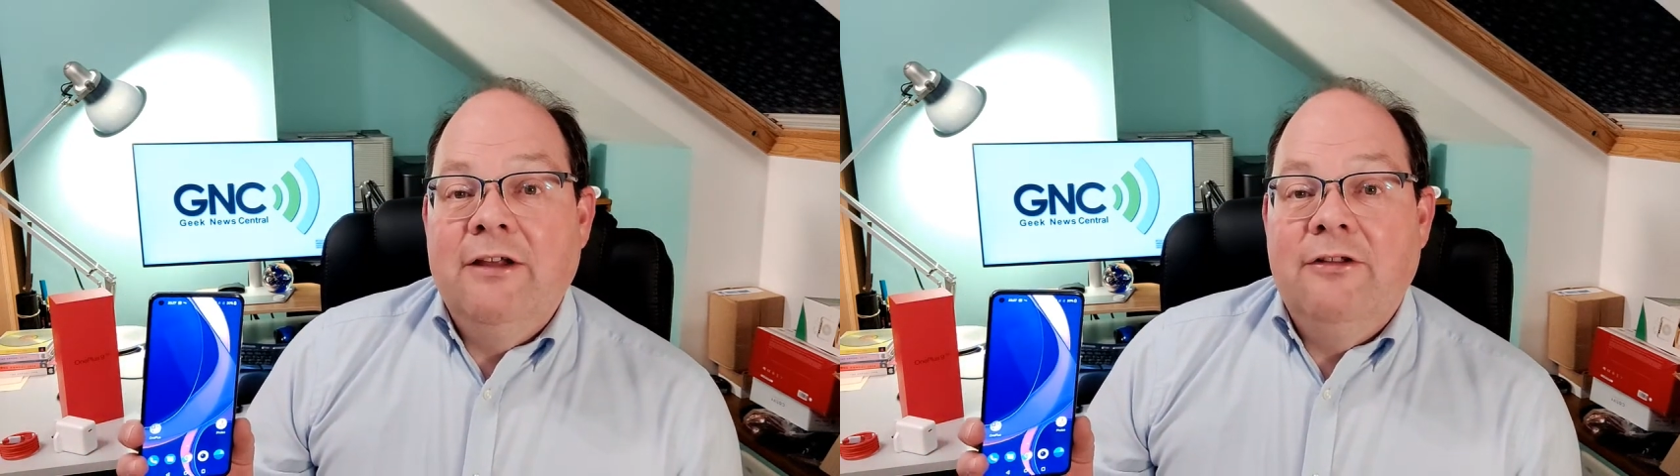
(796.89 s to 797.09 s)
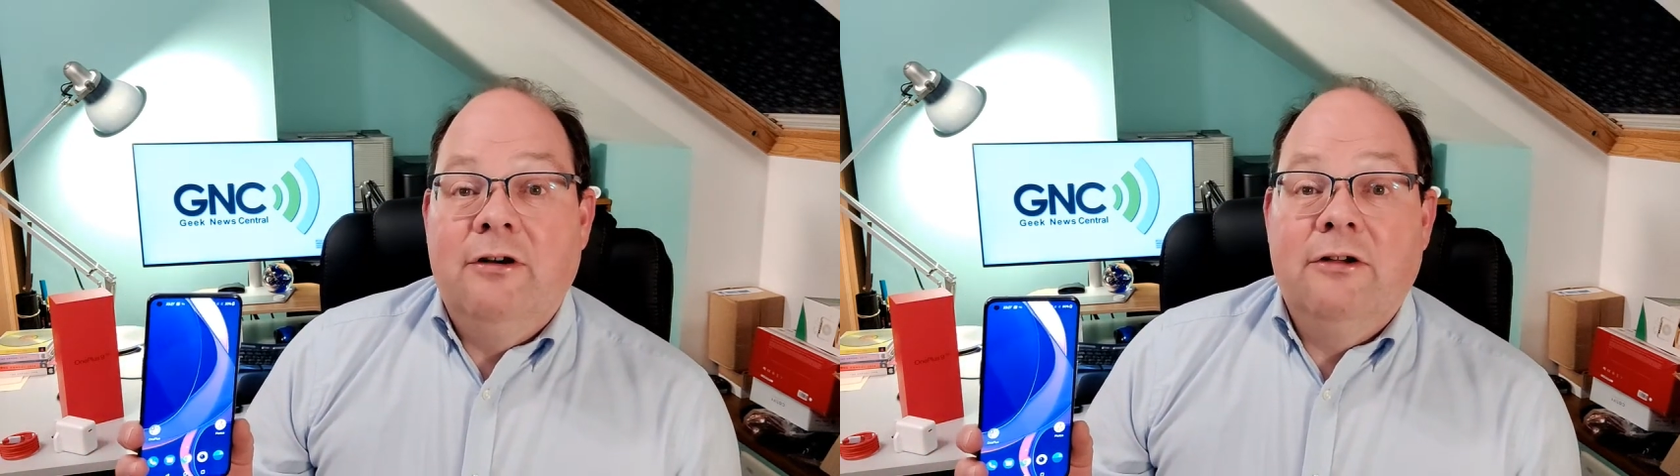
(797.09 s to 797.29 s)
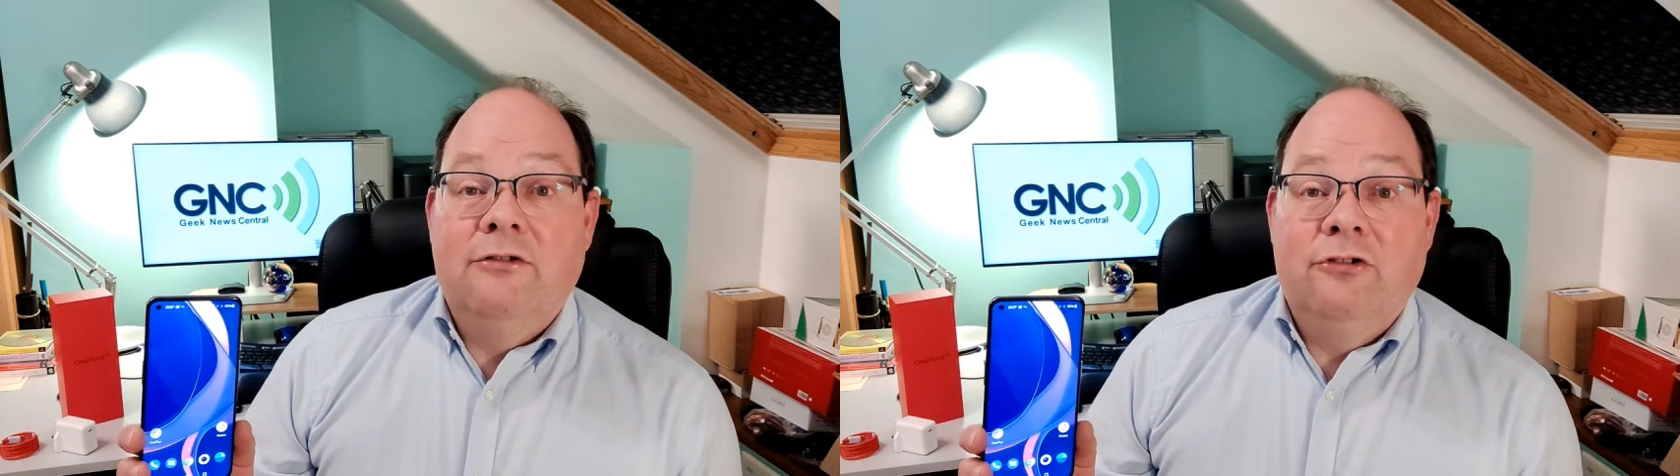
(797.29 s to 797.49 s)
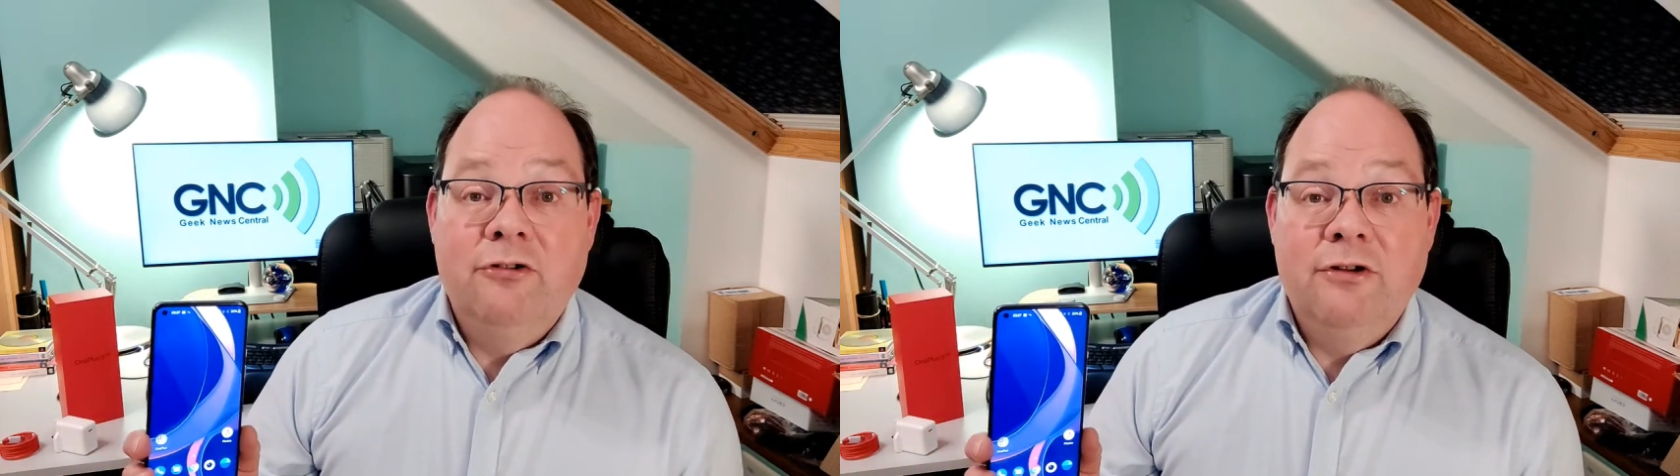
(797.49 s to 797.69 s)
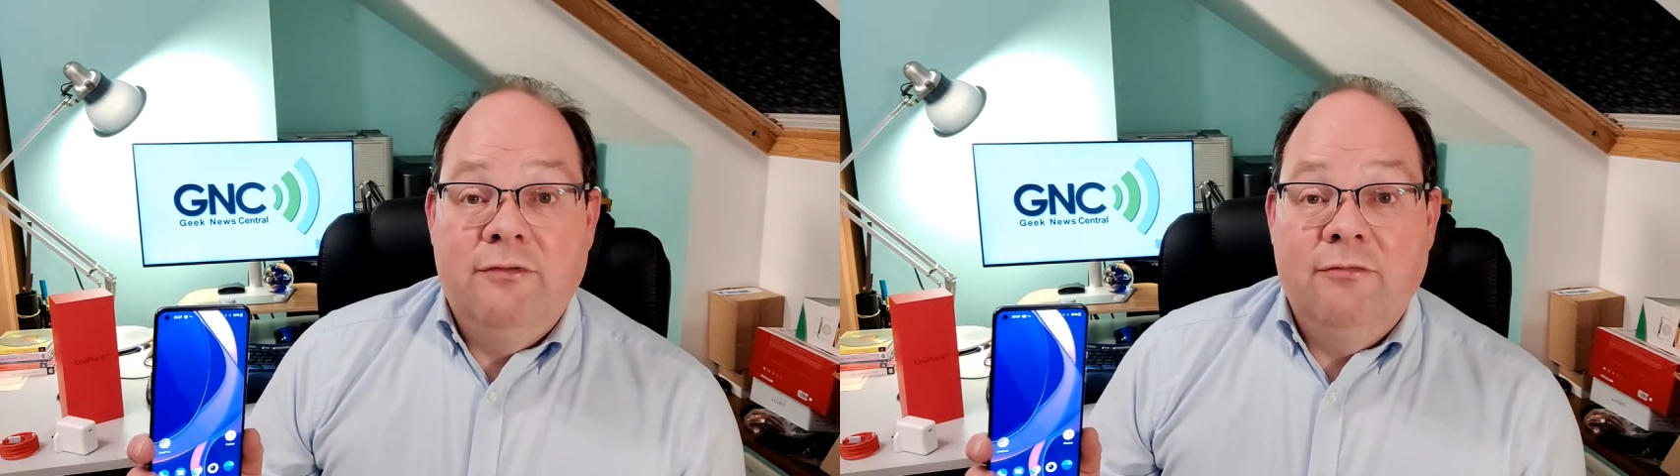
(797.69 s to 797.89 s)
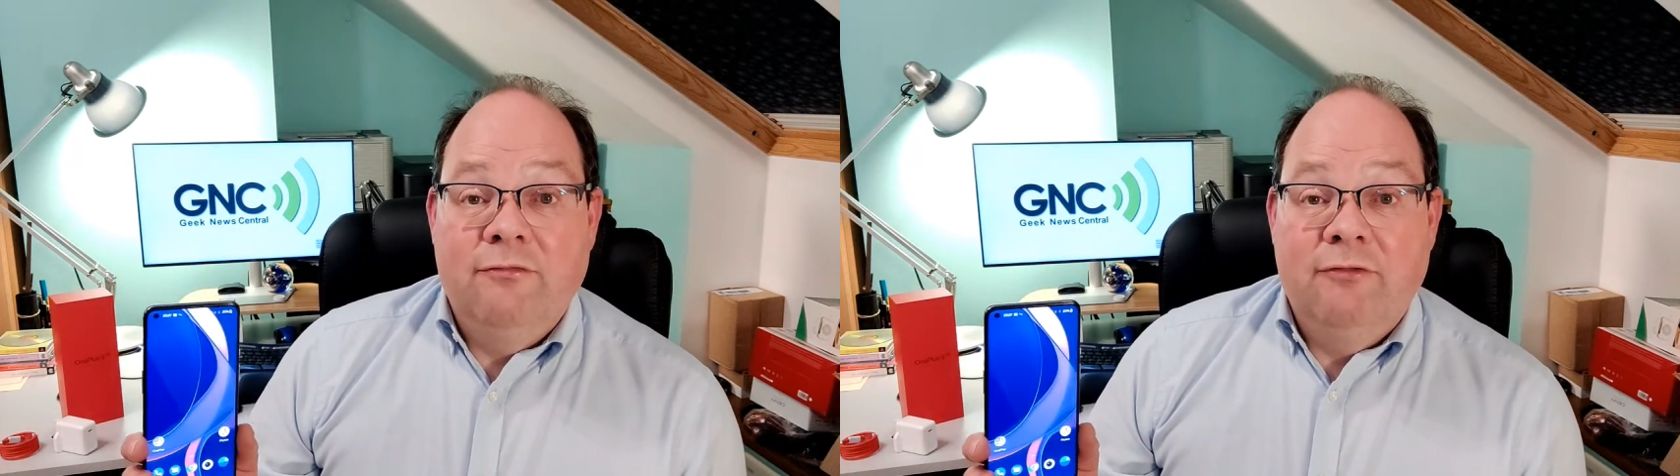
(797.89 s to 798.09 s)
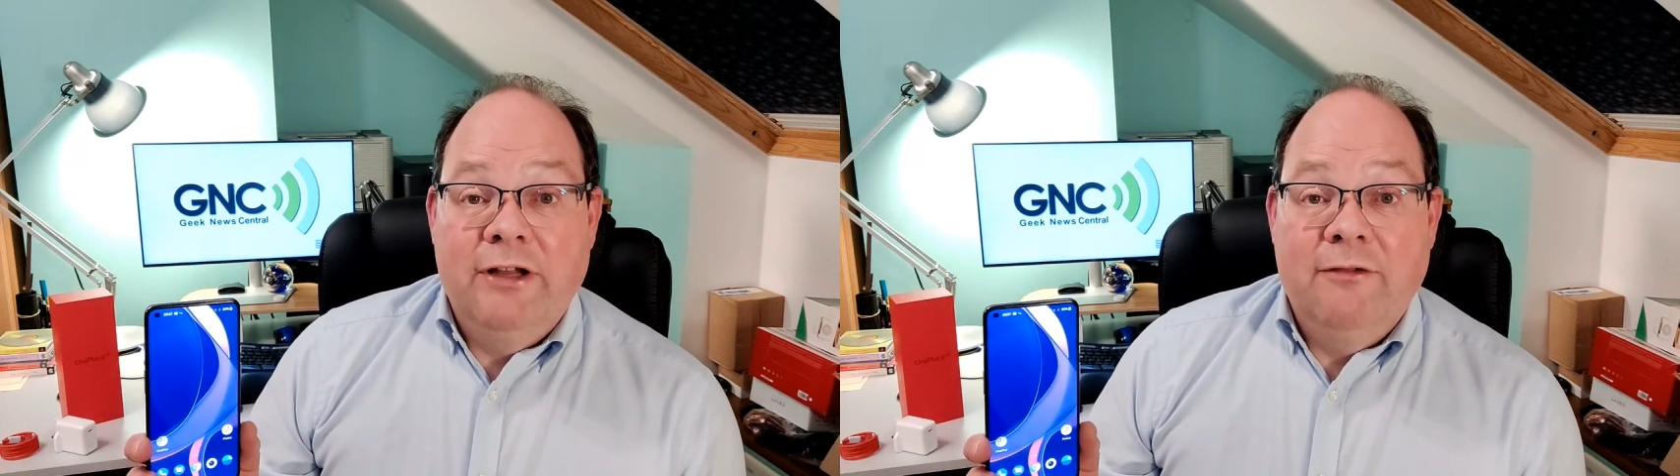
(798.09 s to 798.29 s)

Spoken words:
there are two different really